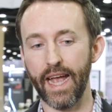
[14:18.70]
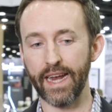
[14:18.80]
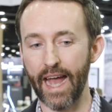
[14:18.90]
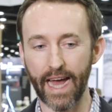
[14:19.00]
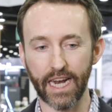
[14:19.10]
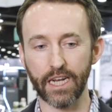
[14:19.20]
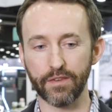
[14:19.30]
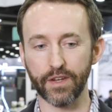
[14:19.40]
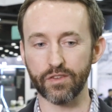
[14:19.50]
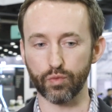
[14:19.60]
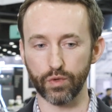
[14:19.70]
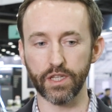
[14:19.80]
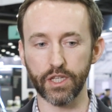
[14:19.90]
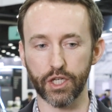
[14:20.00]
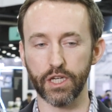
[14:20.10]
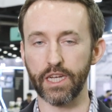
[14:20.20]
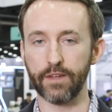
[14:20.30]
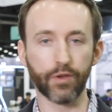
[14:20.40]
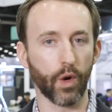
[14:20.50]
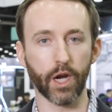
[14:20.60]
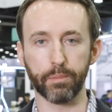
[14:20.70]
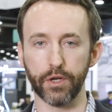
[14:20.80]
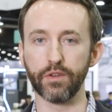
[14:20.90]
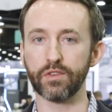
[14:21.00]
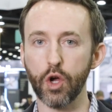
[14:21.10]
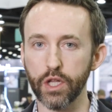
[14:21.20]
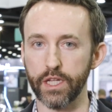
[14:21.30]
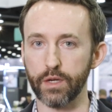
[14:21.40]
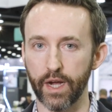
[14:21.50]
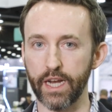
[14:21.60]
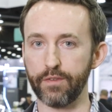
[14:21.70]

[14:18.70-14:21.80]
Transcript: And additive is really good if you want to produce locally, right?